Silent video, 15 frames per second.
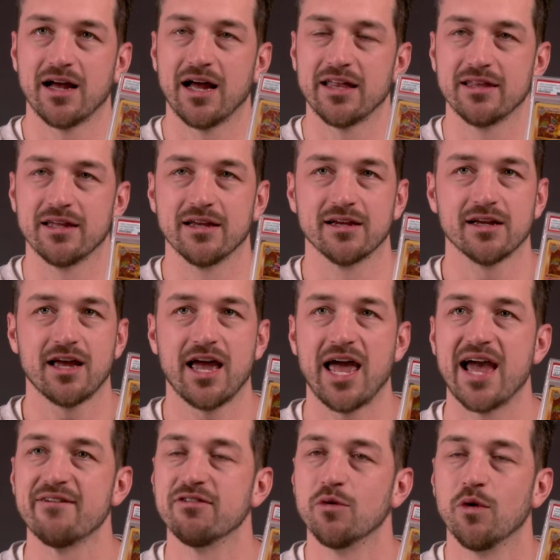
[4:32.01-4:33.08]
I think
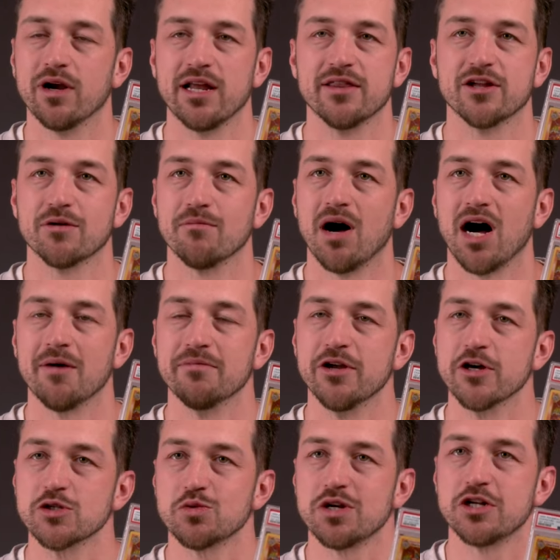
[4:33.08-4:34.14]
everyone and their mom
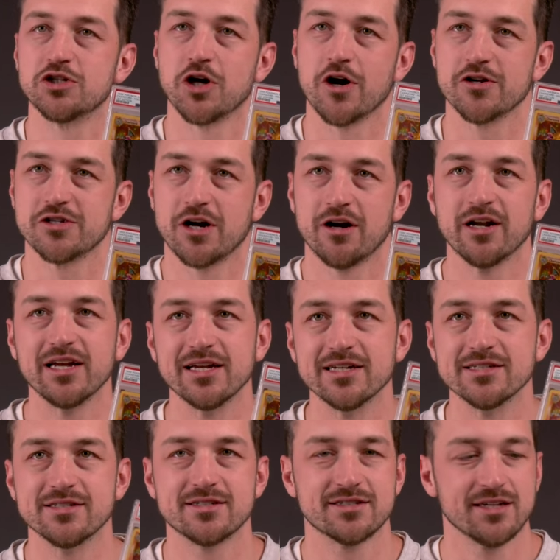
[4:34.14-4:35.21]
knows what a Charizard
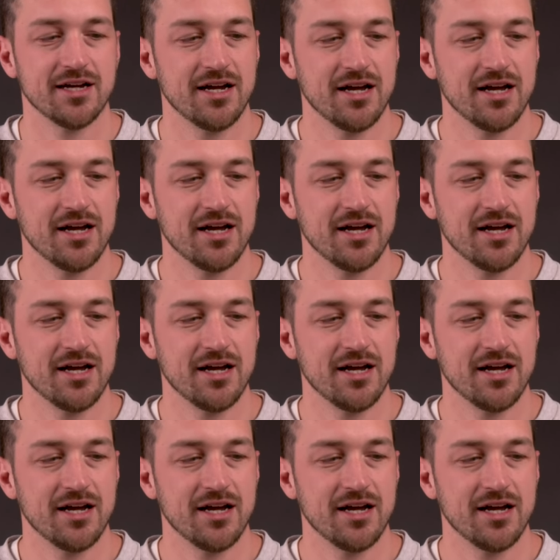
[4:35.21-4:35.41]
is.